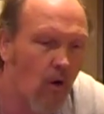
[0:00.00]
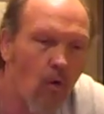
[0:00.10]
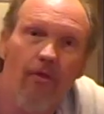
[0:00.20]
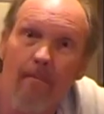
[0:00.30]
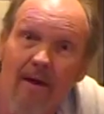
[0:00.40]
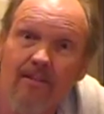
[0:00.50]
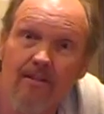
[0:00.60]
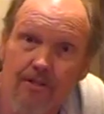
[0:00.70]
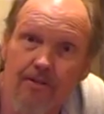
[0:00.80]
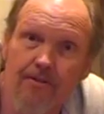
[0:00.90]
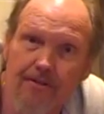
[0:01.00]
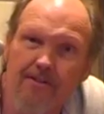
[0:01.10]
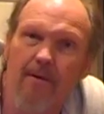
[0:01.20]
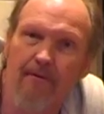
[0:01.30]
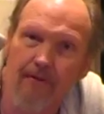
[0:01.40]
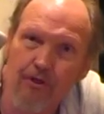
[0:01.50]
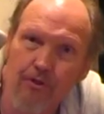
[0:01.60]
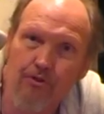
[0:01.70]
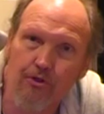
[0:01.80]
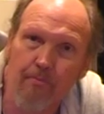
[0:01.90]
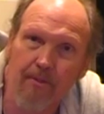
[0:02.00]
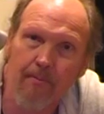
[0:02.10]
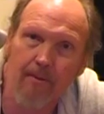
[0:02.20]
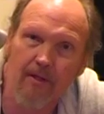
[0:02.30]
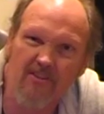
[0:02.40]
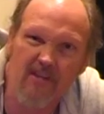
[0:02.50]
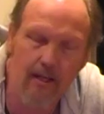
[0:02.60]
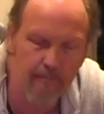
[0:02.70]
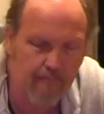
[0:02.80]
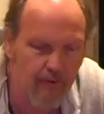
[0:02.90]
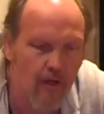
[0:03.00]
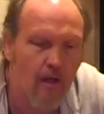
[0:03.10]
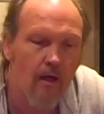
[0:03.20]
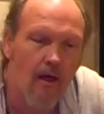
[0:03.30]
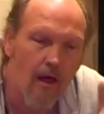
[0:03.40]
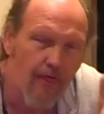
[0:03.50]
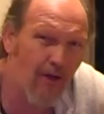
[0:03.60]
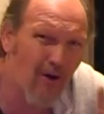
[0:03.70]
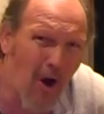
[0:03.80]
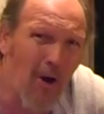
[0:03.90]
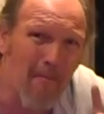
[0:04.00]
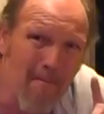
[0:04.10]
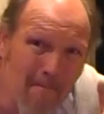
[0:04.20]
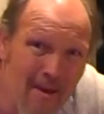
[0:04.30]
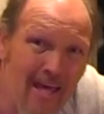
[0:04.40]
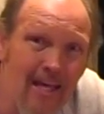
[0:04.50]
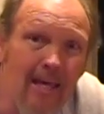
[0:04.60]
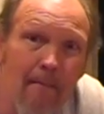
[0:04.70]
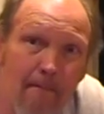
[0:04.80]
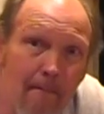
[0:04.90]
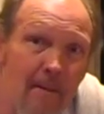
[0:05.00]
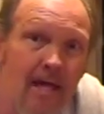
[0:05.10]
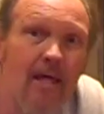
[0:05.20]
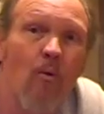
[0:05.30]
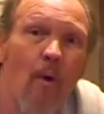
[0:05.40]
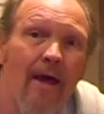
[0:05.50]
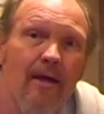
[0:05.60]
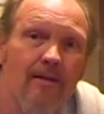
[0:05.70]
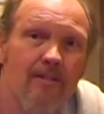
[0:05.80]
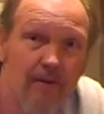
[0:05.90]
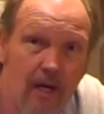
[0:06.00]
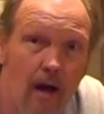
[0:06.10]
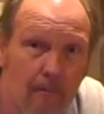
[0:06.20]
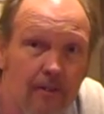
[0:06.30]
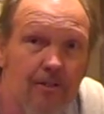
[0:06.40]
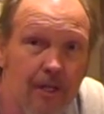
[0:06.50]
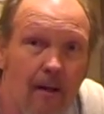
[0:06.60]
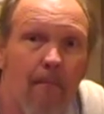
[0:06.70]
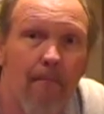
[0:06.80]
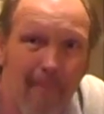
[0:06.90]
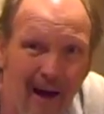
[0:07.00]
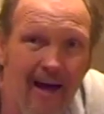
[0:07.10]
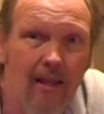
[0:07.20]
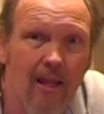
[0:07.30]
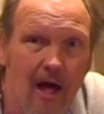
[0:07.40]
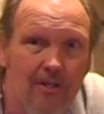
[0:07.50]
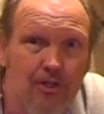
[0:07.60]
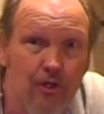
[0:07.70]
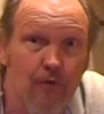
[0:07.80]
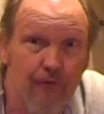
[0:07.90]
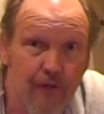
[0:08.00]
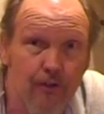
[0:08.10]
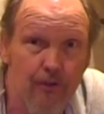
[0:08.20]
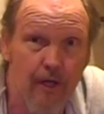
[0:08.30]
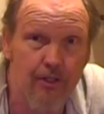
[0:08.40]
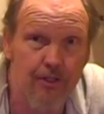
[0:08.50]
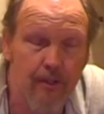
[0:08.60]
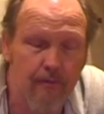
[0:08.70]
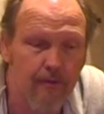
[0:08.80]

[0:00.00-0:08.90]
or the messages that some of the YouTube people have sent. There are many, many ways of accomplishing biological filtration,